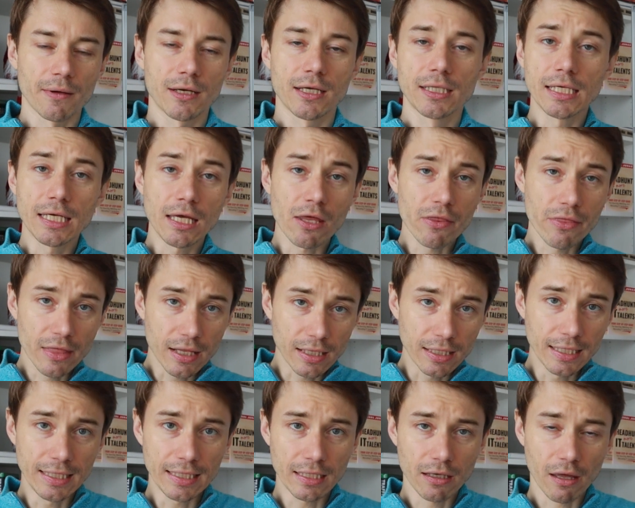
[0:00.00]
clicking the
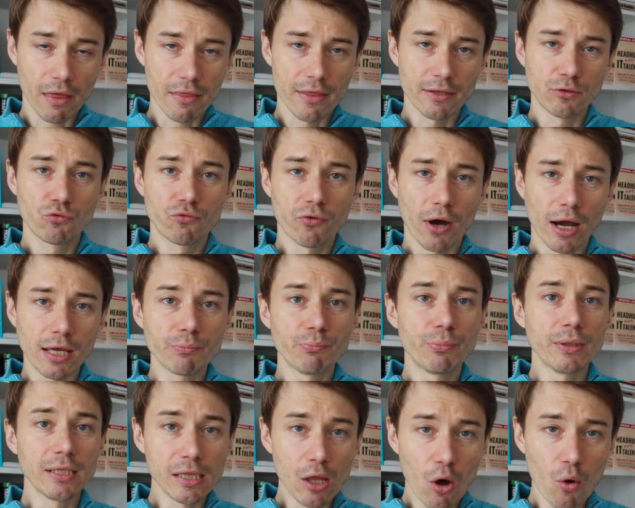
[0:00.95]
link that you find
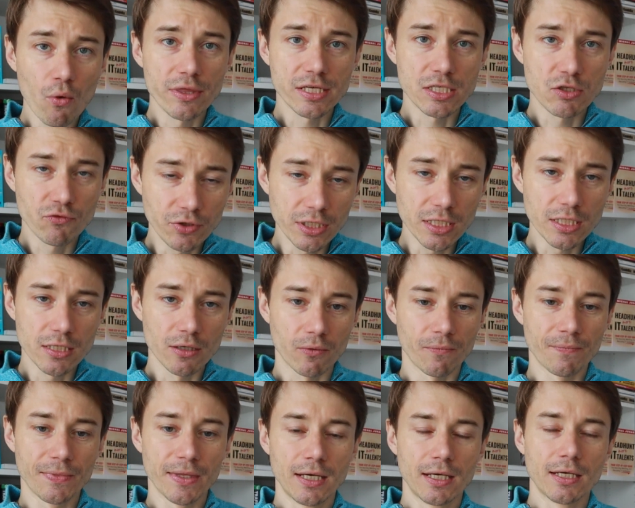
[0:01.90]
below this
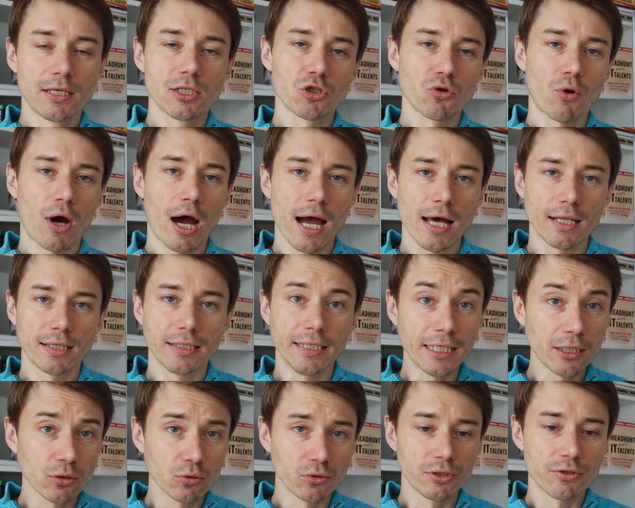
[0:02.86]
video. So I'll
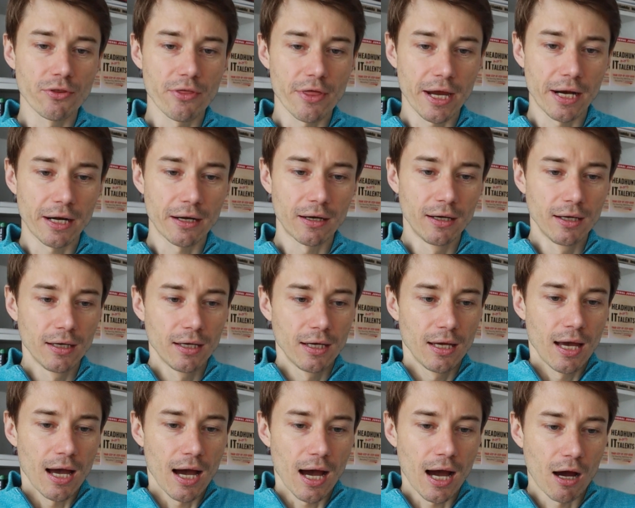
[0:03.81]
include it there.
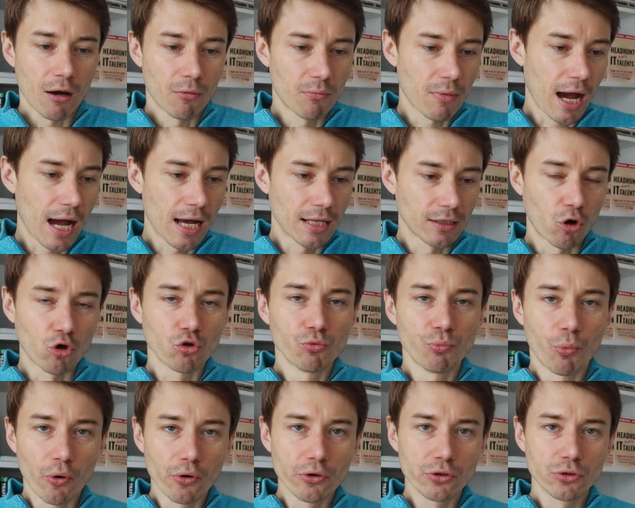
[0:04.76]
I'll
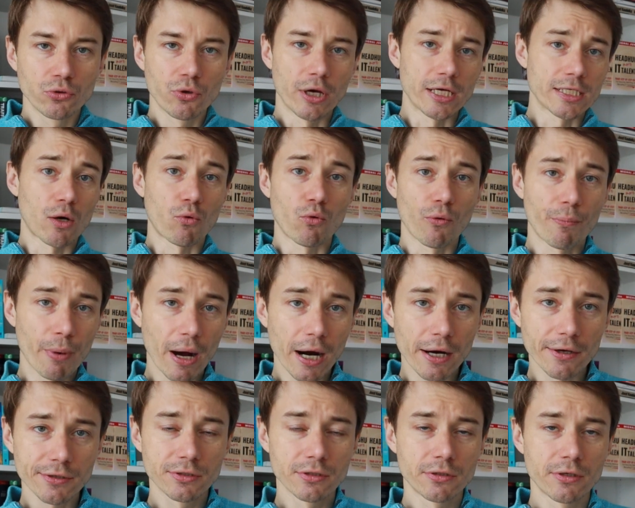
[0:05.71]
onboard you as our
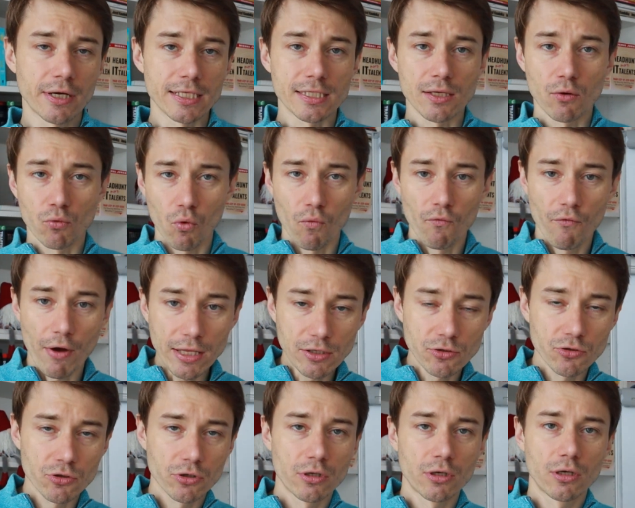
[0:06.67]
partner, as our
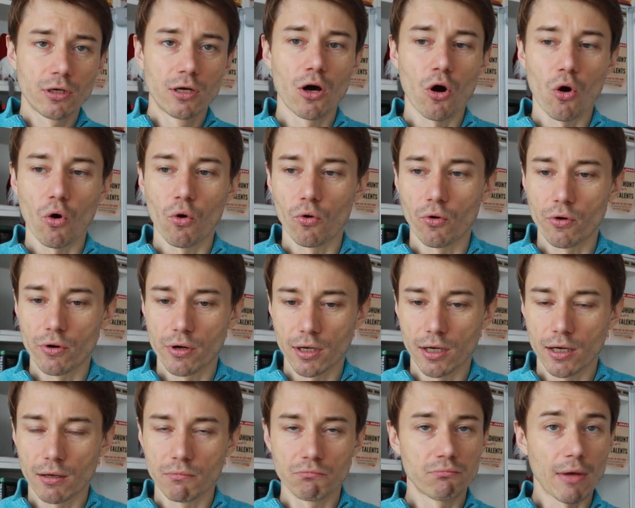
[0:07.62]
vendor, or
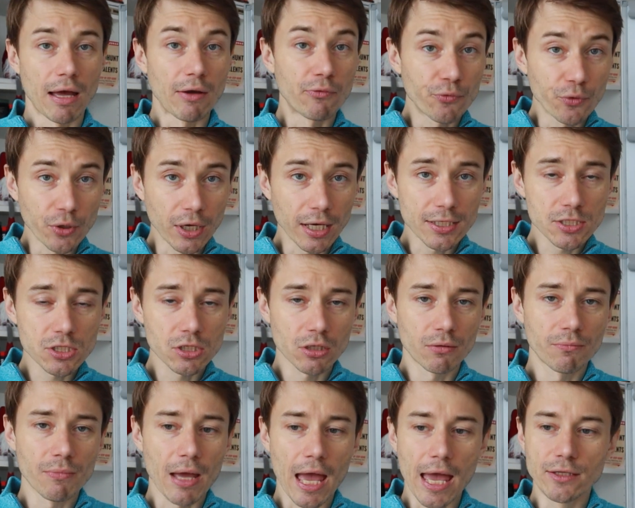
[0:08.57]
a
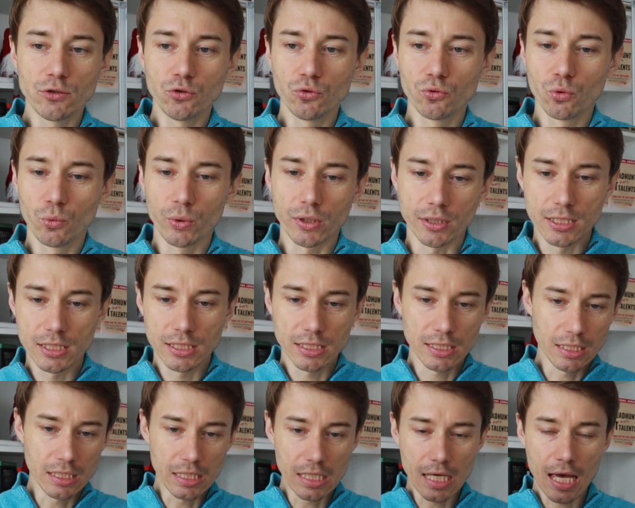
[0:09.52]
freelancer, and you will
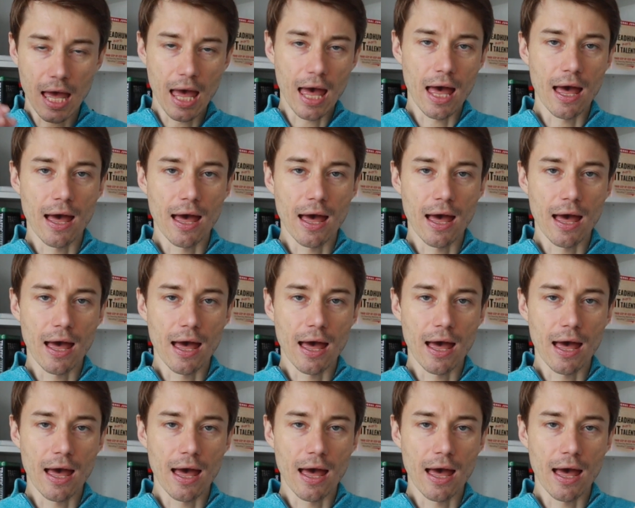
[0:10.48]
see